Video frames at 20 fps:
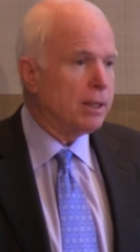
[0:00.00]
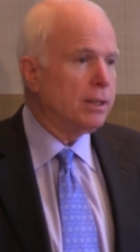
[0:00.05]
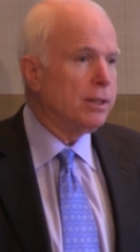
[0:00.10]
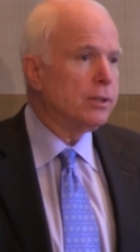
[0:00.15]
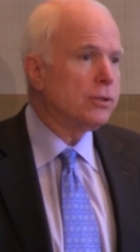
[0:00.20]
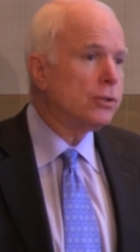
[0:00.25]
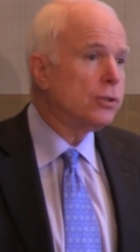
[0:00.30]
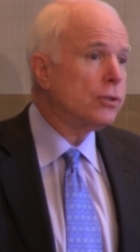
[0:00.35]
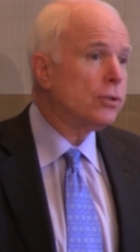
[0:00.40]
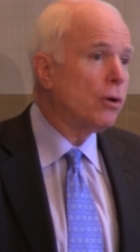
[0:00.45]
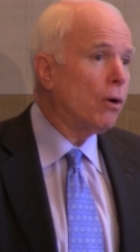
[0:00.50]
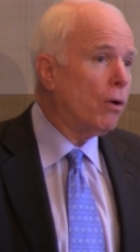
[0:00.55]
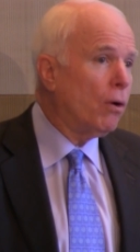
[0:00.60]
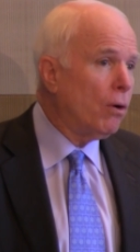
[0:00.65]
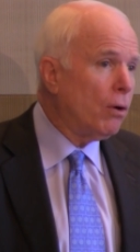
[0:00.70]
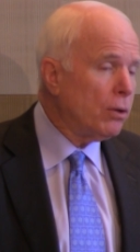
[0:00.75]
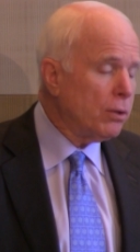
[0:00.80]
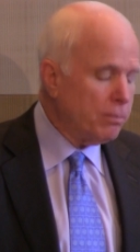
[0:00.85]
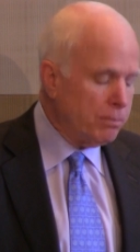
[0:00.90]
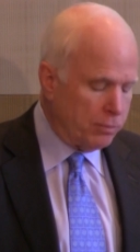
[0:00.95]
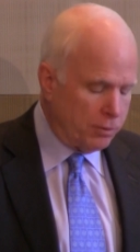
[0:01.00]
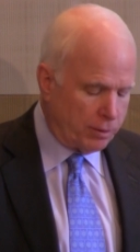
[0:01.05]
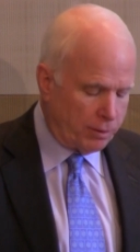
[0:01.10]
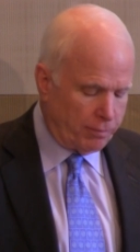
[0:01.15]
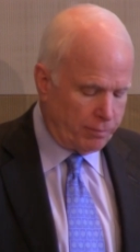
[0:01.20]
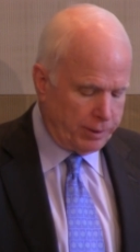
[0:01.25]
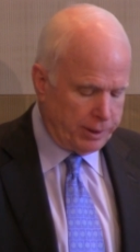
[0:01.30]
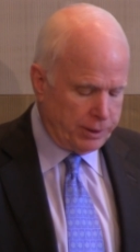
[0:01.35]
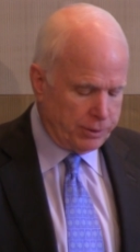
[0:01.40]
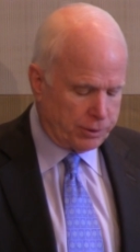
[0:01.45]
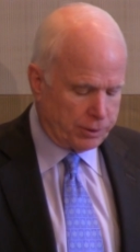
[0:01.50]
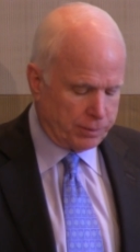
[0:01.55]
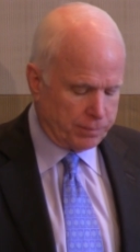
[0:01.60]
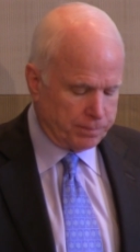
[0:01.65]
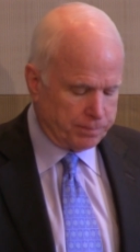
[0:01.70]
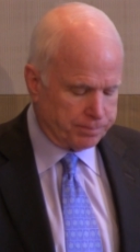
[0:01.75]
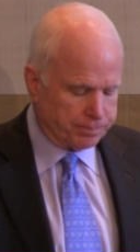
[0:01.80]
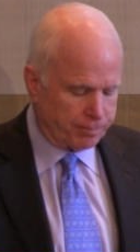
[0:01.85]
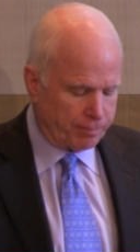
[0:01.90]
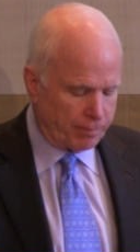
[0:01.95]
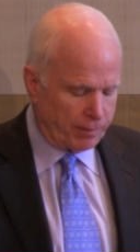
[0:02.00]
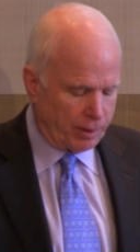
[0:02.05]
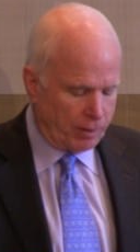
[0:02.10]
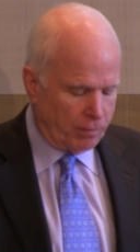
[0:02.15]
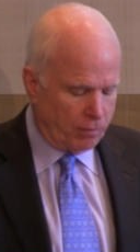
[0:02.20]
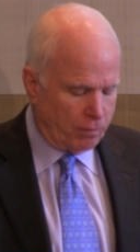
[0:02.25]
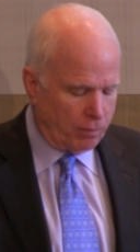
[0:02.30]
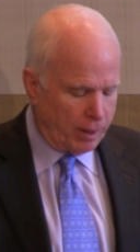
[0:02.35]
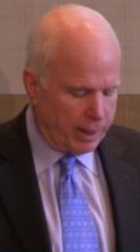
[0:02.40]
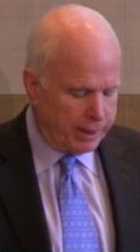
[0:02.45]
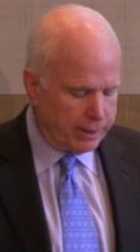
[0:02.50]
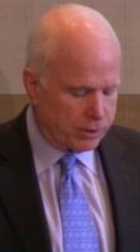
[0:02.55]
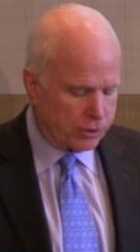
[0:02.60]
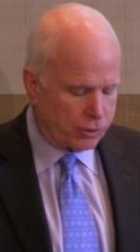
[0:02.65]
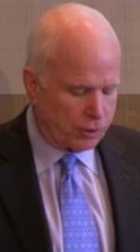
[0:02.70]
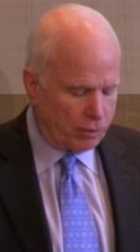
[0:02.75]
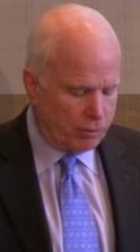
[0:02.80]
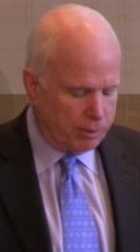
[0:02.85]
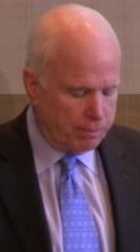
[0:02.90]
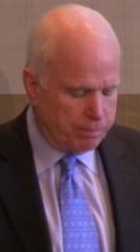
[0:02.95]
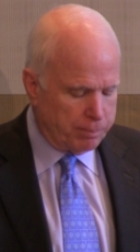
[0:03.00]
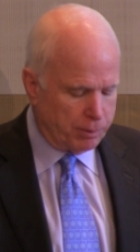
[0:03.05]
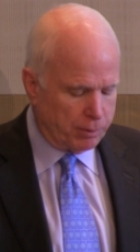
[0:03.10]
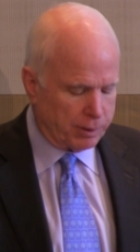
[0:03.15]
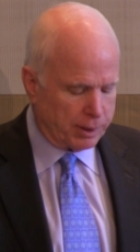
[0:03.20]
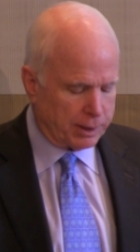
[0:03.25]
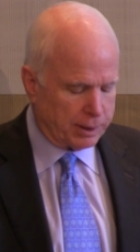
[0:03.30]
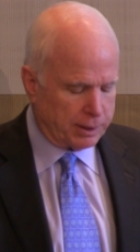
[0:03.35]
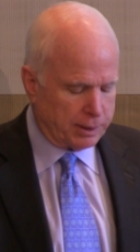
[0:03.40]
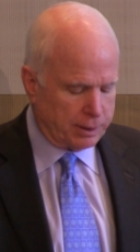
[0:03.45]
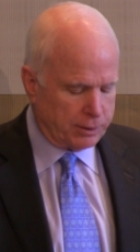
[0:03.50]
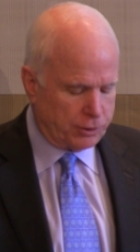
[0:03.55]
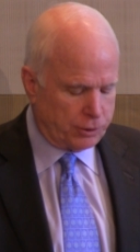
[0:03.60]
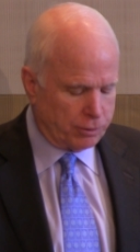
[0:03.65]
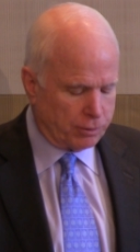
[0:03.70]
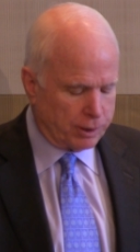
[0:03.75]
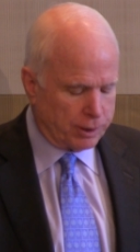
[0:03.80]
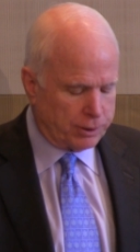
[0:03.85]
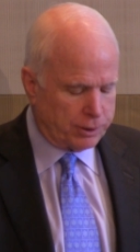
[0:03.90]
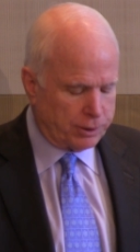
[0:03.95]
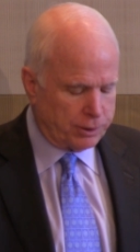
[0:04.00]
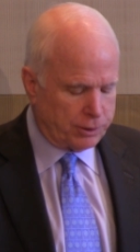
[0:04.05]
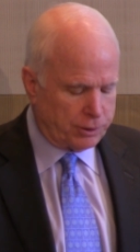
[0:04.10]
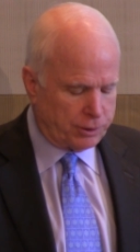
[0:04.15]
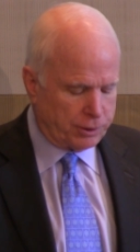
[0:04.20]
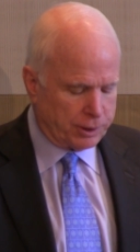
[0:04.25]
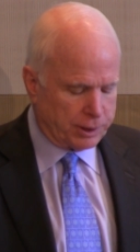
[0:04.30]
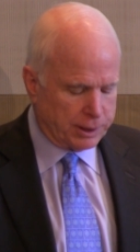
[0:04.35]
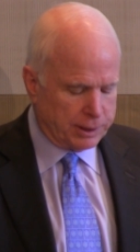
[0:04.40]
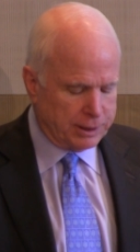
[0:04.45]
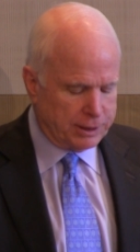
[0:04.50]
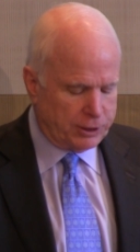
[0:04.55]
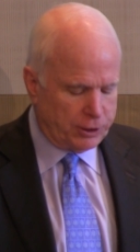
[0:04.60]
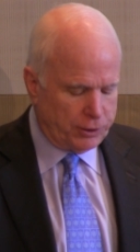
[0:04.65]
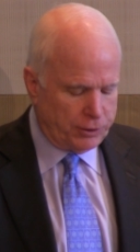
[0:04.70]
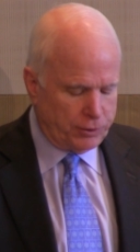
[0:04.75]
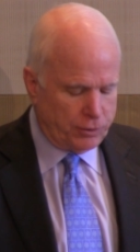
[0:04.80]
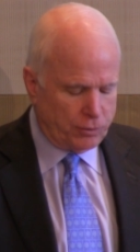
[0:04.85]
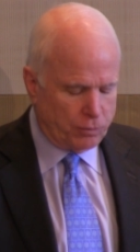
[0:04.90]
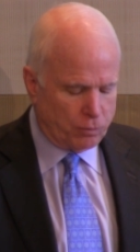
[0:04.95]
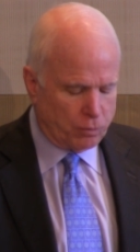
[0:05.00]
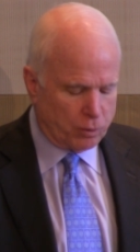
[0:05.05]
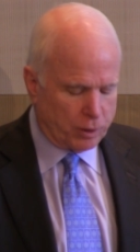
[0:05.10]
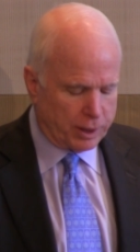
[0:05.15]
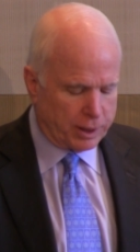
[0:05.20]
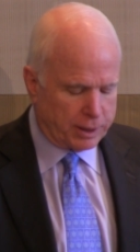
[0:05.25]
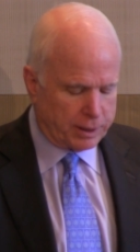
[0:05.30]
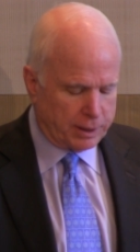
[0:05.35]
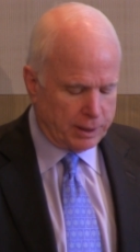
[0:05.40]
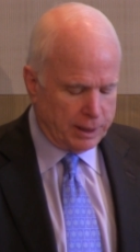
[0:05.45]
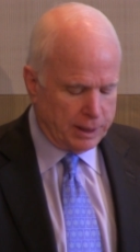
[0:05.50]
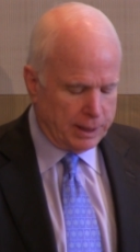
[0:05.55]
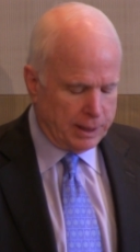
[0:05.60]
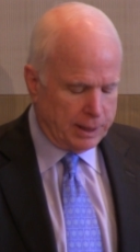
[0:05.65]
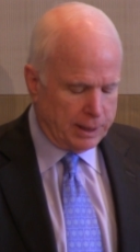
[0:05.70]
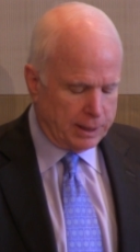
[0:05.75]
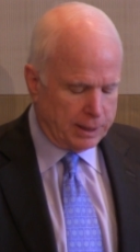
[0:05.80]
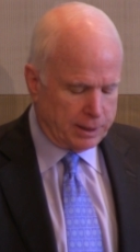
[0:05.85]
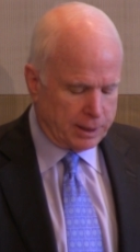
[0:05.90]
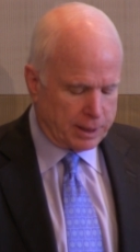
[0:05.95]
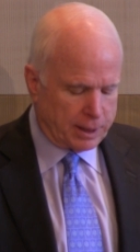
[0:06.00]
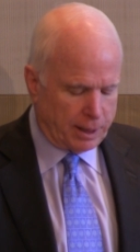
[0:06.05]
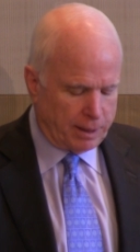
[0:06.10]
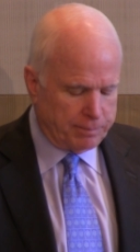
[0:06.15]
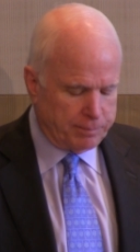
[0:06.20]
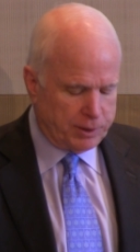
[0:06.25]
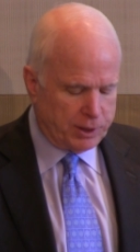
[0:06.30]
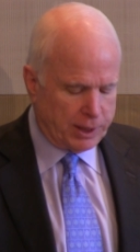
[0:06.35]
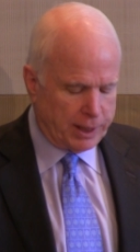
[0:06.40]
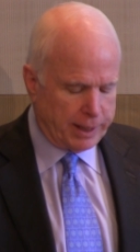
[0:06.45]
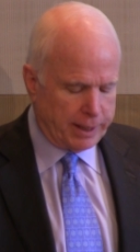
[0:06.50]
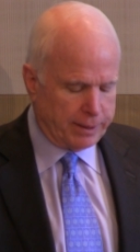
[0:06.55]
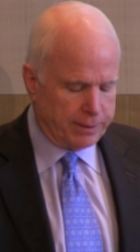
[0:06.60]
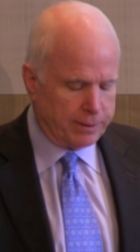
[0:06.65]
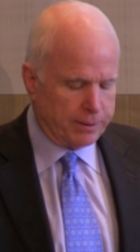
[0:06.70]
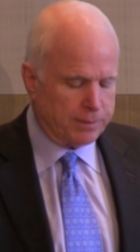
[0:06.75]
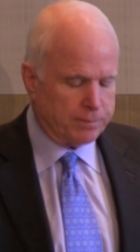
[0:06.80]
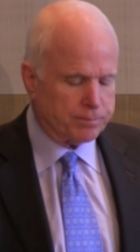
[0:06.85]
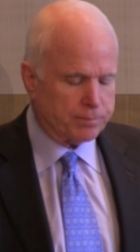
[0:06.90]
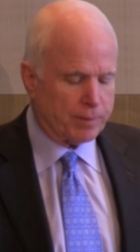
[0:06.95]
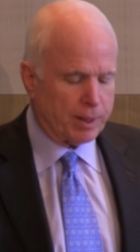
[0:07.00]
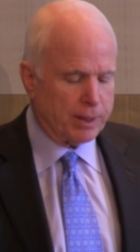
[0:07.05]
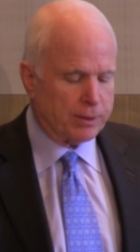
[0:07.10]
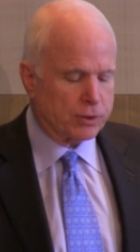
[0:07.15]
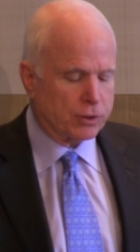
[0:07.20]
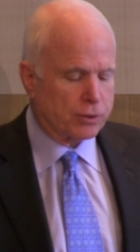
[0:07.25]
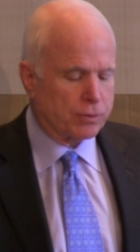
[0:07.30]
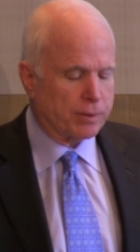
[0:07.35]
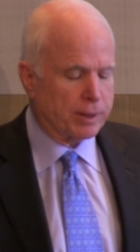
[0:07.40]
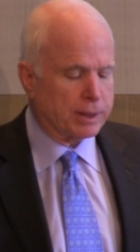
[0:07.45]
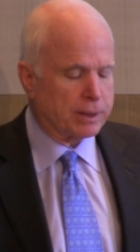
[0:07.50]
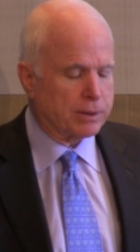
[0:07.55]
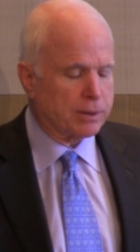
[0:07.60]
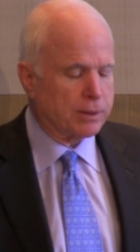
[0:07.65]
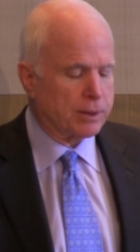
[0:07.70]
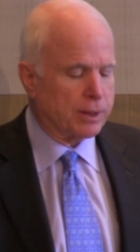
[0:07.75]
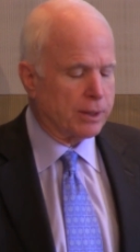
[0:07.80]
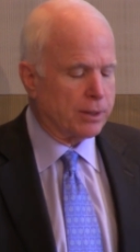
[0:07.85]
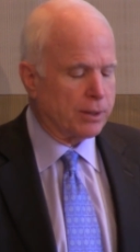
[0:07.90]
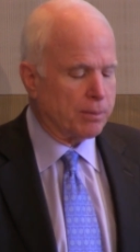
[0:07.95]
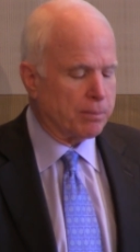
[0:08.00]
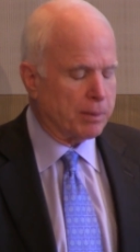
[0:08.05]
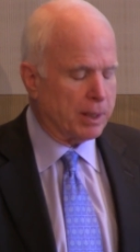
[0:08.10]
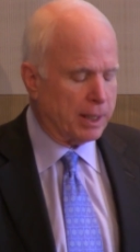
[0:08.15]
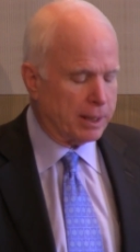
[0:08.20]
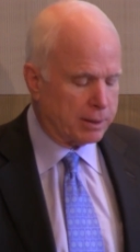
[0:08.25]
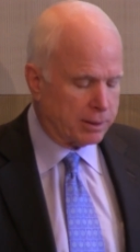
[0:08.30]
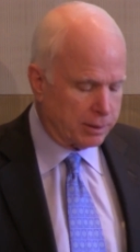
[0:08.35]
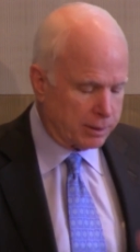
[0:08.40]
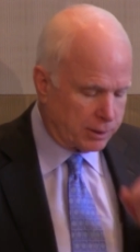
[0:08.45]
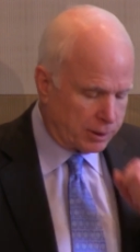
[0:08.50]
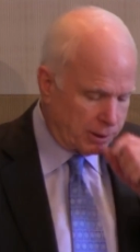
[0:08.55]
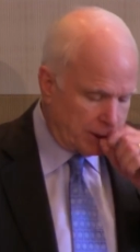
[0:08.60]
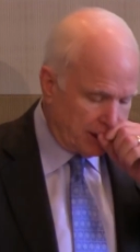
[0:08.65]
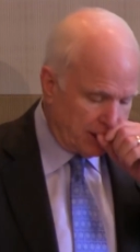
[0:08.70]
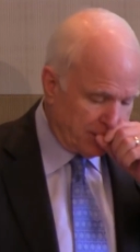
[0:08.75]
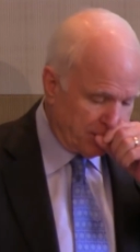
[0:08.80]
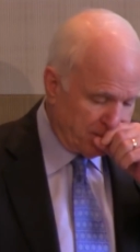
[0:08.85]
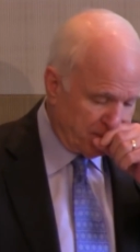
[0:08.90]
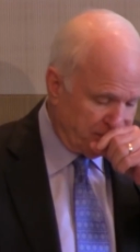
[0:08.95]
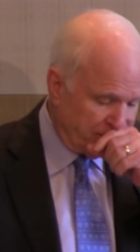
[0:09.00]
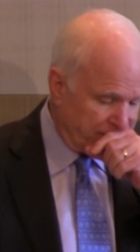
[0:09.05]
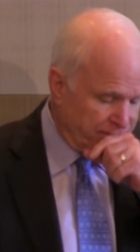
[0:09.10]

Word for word: This is all the more reason why it is so important that Georgians to continue to work to come together and strengthen their democracy.